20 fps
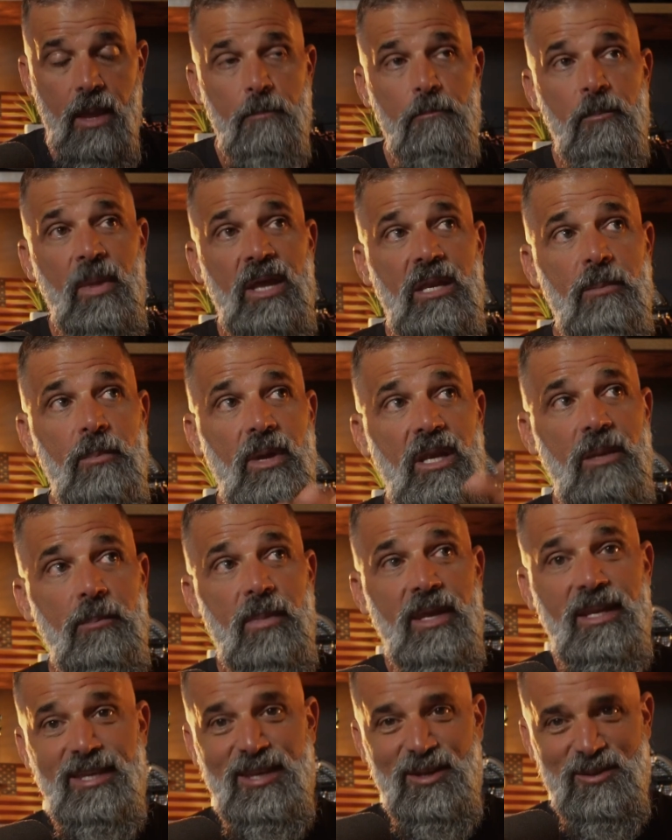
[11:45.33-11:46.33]
many, many,
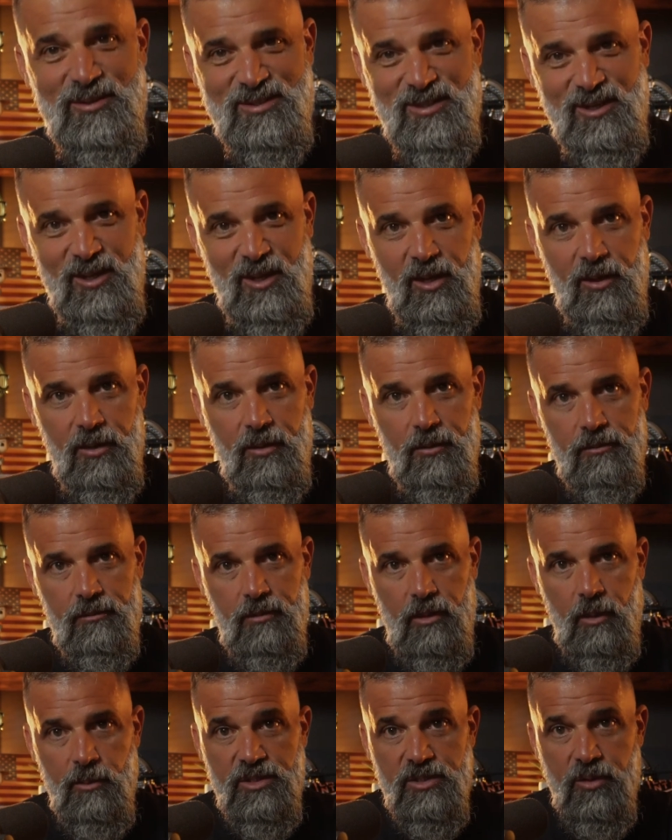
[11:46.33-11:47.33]
many years ago,
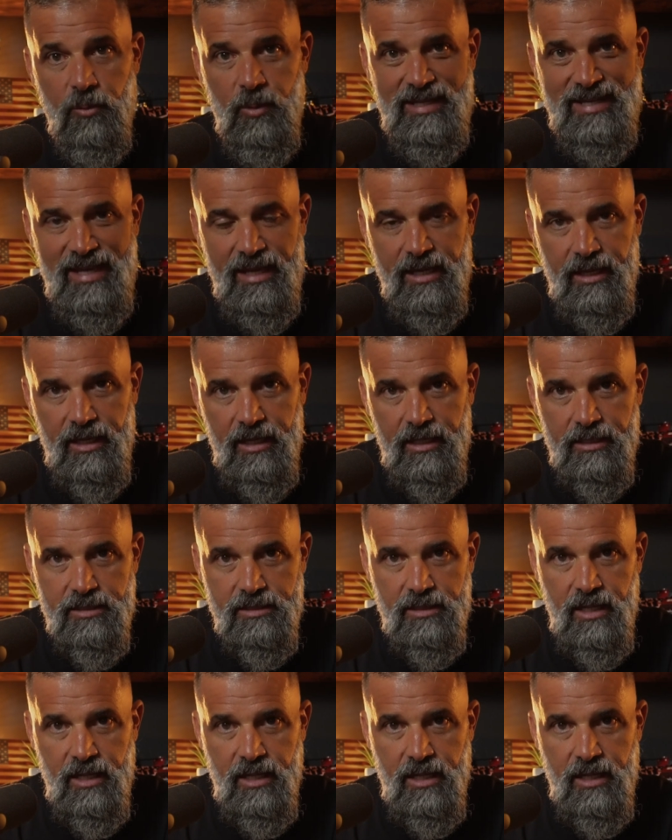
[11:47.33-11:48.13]
almost 3 decades.